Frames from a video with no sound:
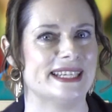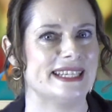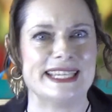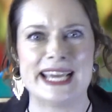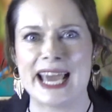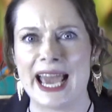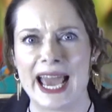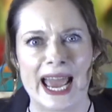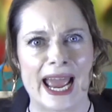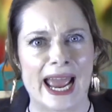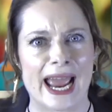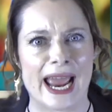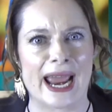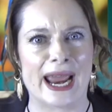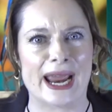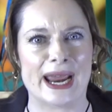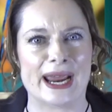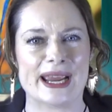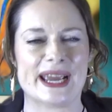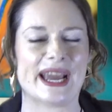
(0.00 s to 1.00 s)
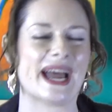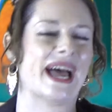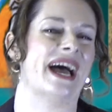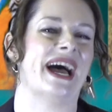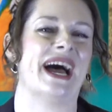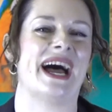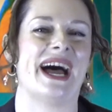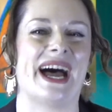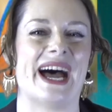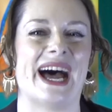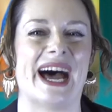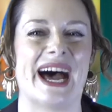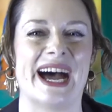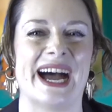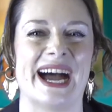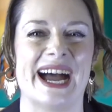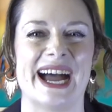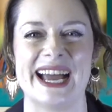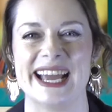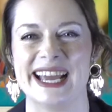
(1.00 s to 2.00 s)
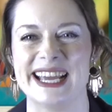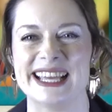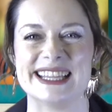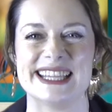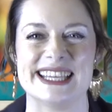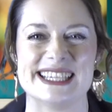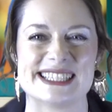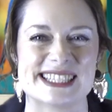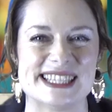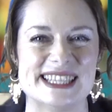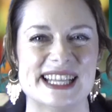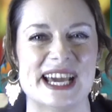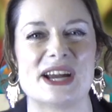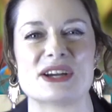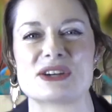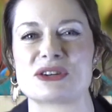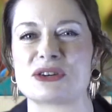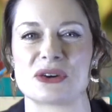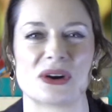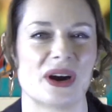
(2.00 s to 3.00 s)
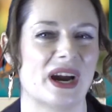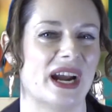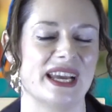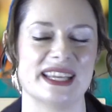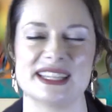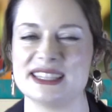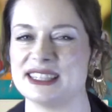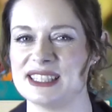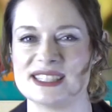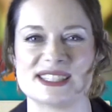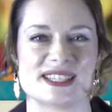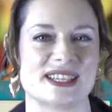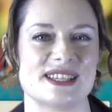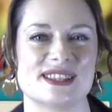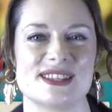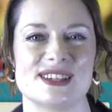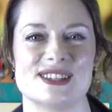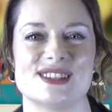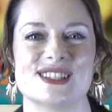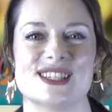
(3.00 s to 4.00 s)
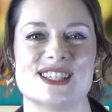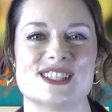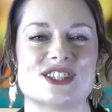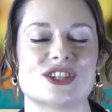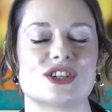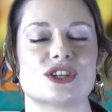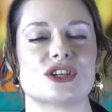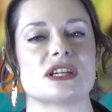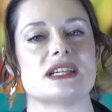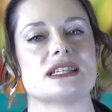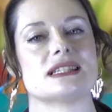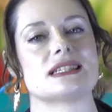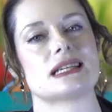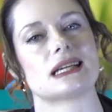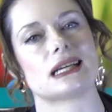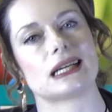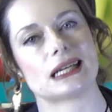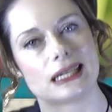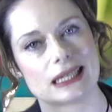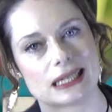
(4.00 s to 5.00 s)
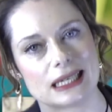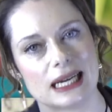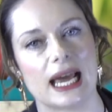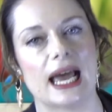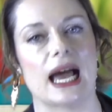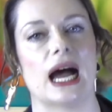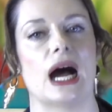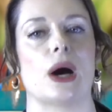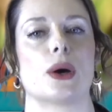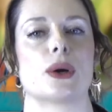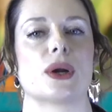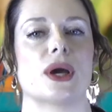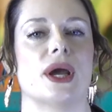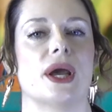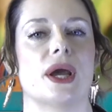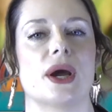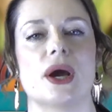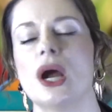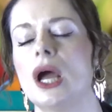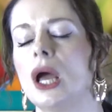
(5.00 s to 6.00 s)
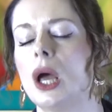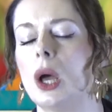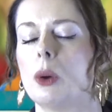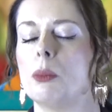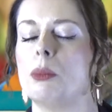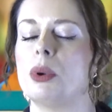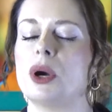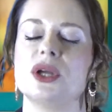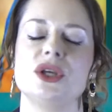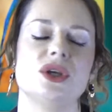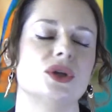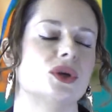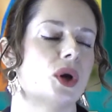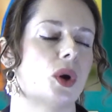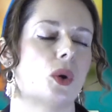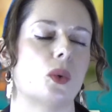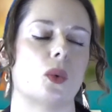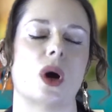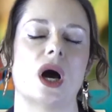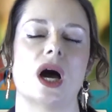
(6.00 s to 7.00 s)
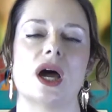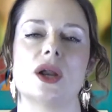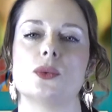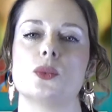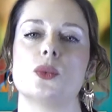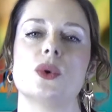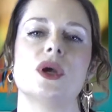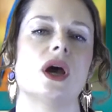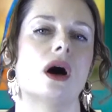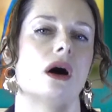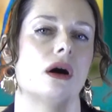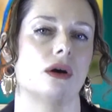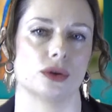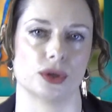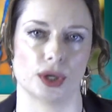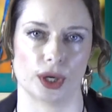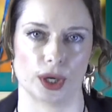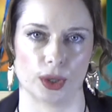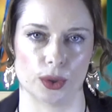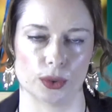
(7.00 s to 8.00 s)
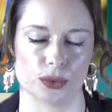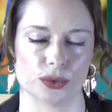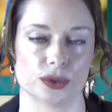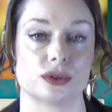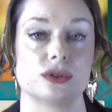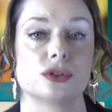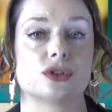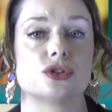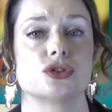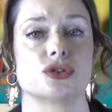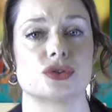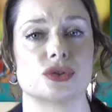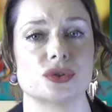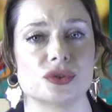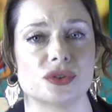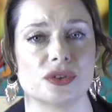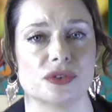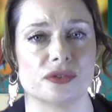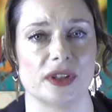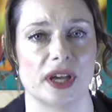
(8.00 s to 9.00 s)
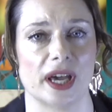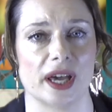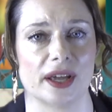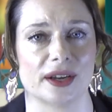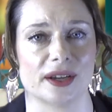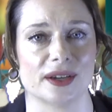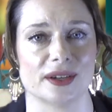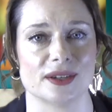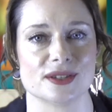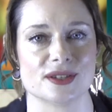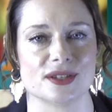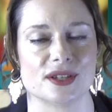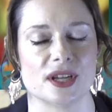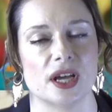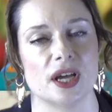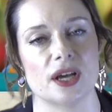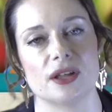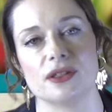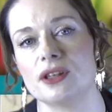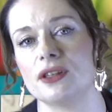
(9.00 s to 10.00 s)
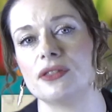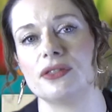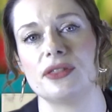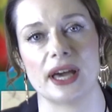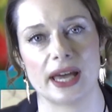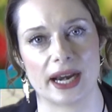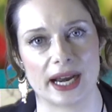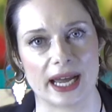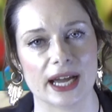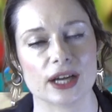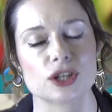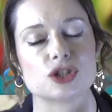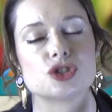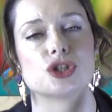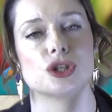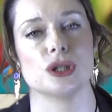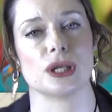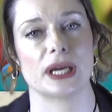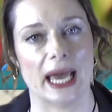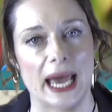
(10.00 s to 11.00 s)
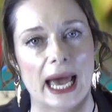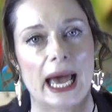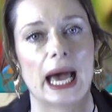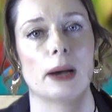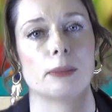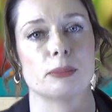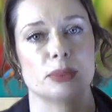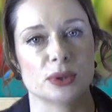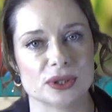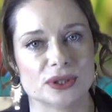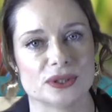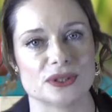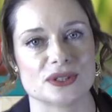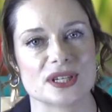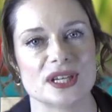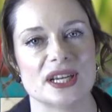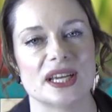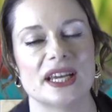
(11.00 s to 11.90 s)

Yay! Isn't that great? Lizzie the Lizard is out of here. But you know what? We all know that the truth of that is that that actually happened